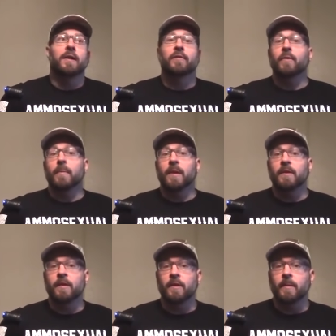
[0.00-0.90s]
For me,
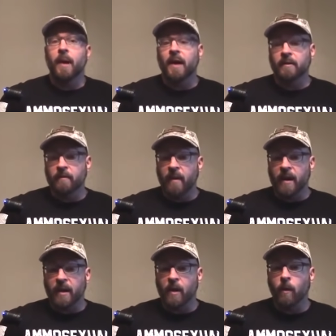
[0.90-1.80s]
it's easy to pass. In
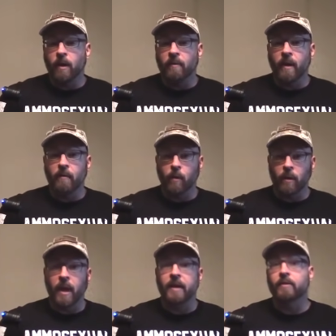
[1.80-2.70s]
fact, I qualify for
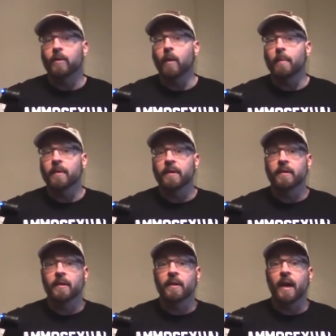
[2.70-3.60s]
class 3 weapons
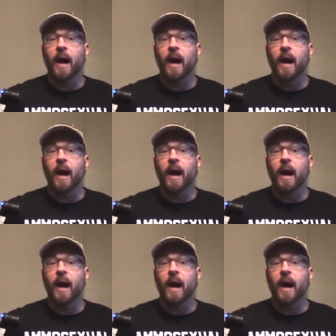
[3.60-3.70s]
easily.